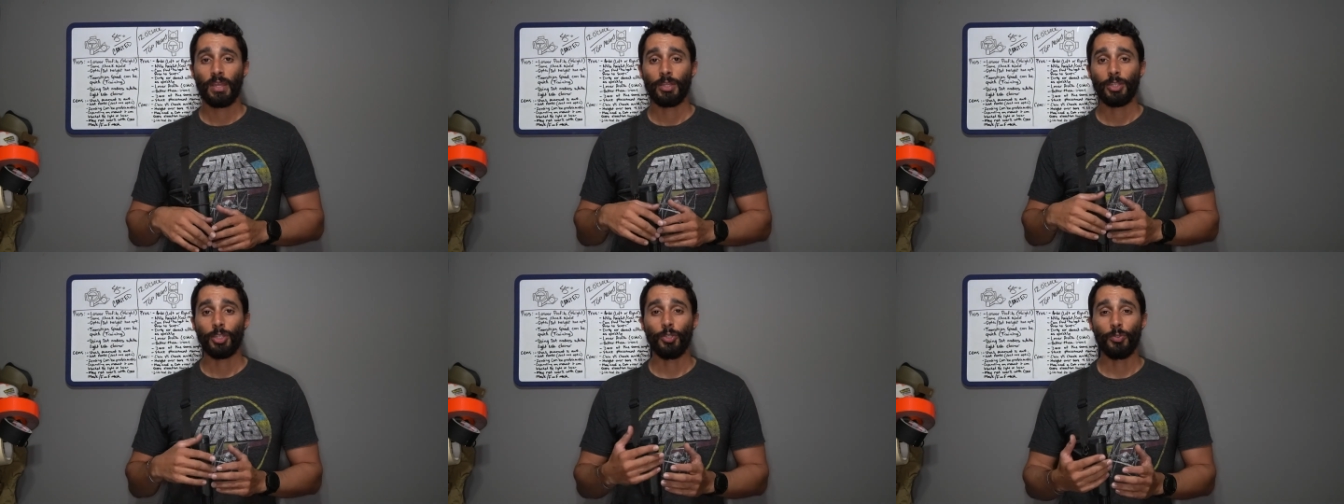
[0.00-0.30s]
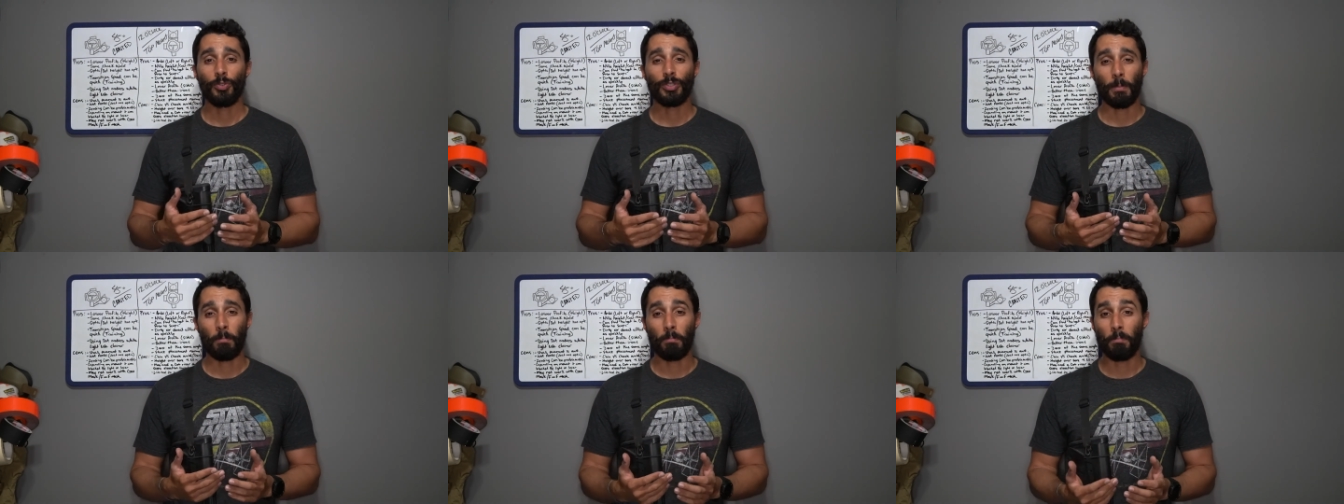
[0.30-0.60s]

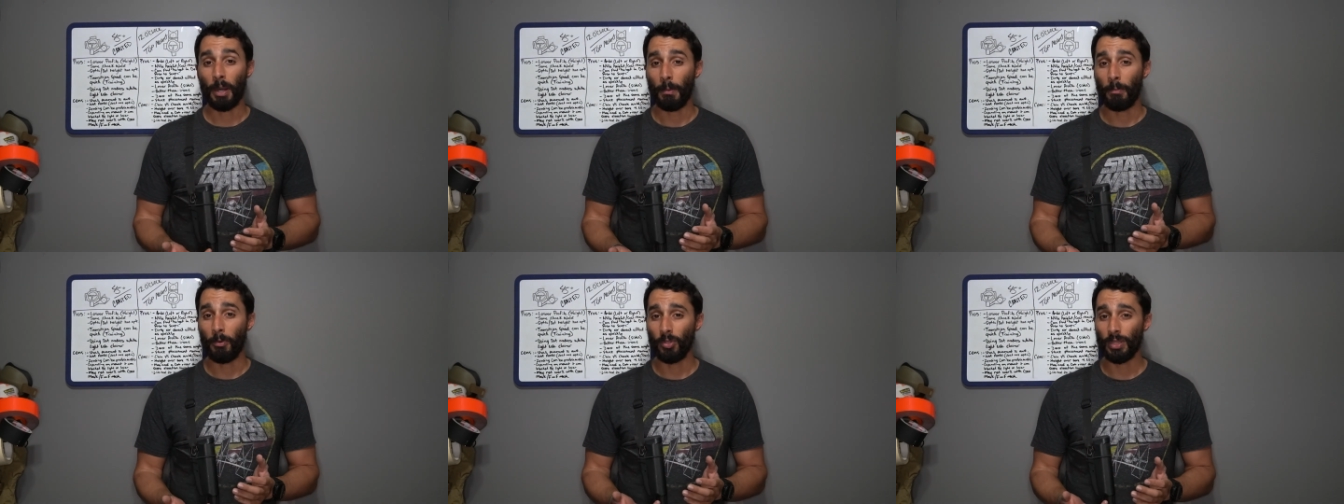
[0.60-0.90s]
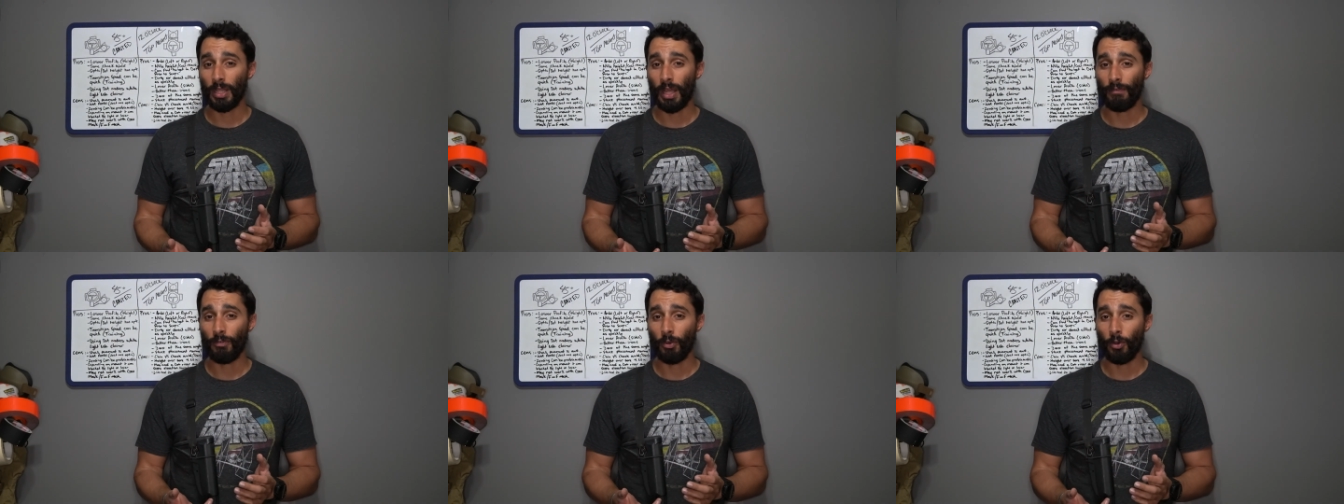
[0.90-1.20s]
use a bubble
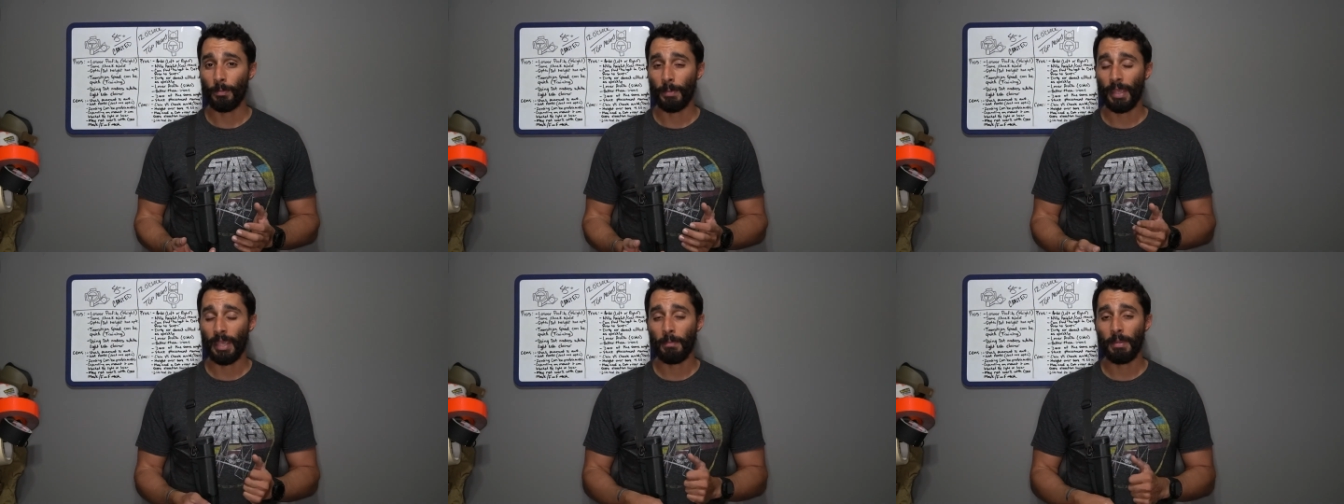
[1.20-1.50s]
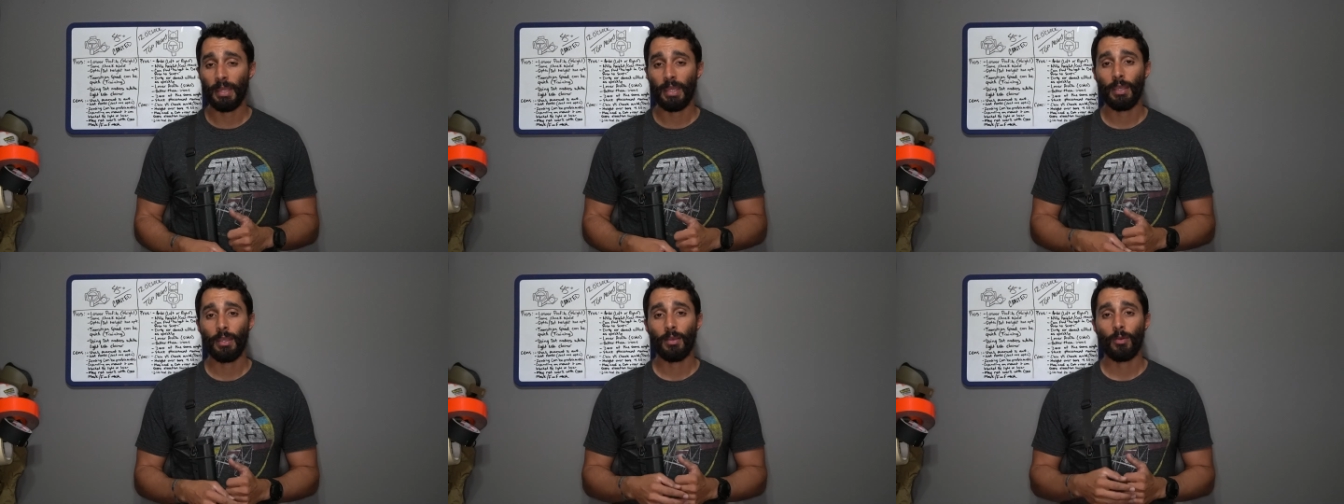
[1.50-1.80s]
level
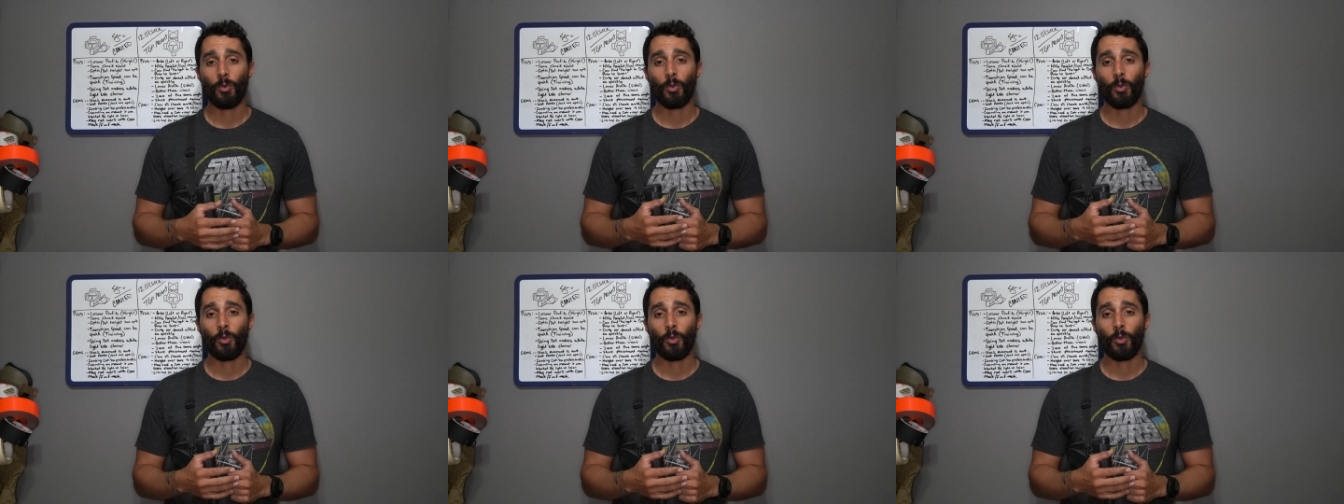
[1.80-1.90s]
maybe,